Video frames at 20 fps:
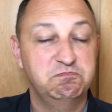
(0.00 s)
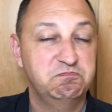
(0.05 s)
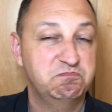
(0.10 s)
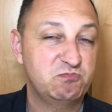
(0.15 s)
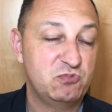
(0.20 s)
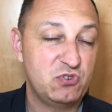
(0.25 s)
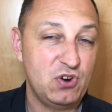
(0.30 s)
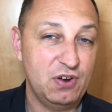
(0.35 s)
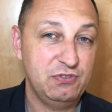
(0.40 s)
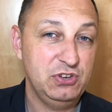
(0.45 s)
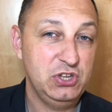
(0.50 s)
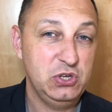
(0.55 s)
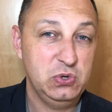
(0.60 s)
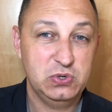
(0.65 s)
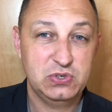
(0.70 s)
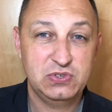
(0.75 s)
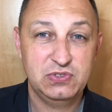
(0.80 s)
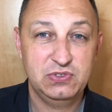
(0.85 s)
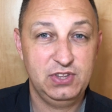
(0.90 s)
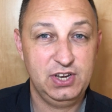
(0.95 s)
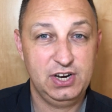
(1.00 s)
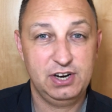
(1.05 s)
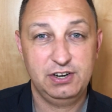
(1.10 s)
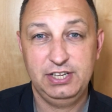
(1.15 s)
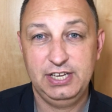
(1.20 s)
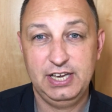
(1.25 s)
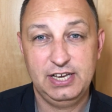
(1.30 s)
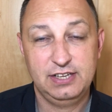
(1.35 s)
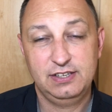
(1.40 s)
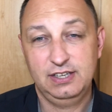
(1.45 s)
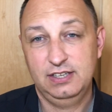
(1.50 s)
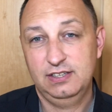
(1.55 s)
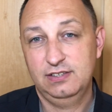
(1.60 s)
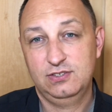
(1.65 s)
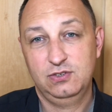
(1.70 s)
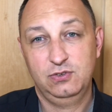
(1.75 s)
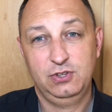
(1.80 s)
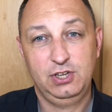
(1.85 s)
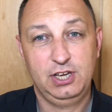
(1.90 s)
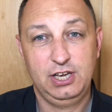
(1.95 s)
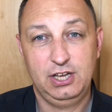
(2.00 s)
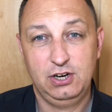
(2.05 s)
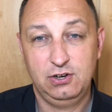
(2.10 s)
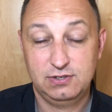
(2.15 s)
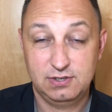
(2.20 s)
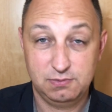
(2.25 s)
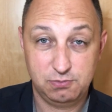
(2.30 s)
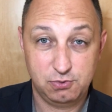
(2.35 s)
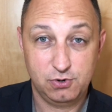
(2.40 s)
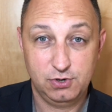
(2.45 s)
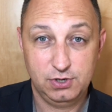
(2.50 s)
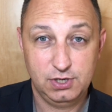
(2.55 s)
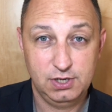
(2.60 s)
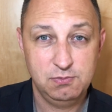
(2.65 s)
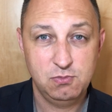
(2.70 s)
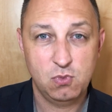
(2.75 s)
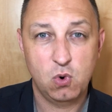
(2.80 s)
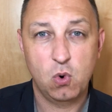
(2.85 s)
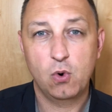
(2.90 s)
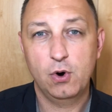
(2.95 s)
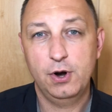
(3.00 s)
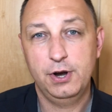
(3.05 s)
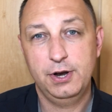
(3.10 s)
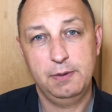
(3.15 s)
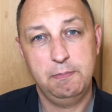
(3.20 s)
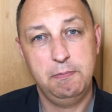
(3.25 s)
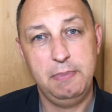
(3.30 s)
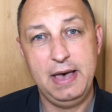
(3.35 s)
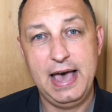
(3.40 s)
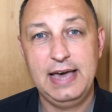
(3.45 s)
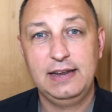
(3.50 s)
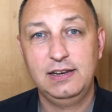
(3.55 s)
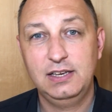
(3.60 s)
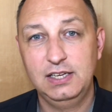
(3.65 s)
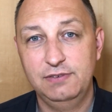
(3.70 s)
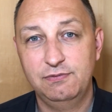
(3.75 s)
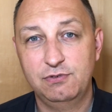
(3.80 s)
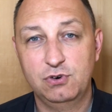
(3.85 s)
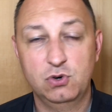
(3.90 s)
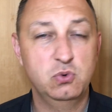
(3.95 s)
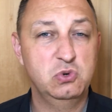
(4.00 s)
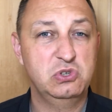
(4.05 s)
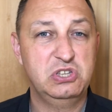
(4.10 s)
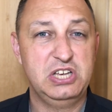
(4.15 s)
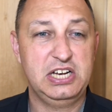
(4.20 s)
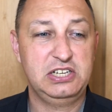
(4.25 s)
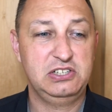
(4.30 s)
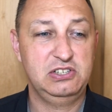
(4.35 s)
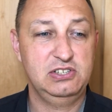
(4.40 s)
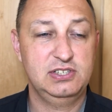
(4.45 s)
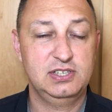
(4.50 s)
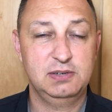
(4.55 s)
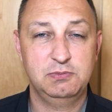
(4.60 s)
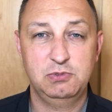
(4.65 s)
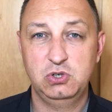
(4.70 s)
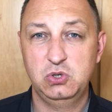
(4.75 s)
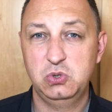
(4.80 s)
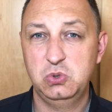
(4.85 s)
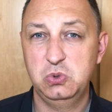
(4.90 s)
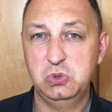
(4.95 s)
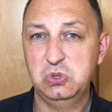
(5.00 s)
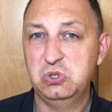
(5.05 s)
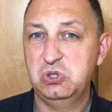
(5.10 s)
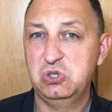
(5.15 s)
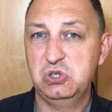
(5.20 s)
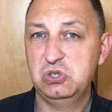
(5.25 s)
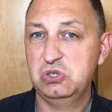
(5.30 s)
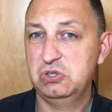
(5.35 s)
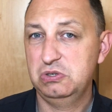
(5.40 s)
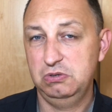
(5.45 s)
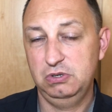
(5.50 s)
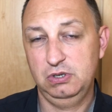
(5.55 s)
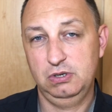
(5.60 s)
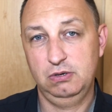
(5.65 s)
revenue isn't there yet and so they cannot support him, or in the bad leaver, who is actually someone who is just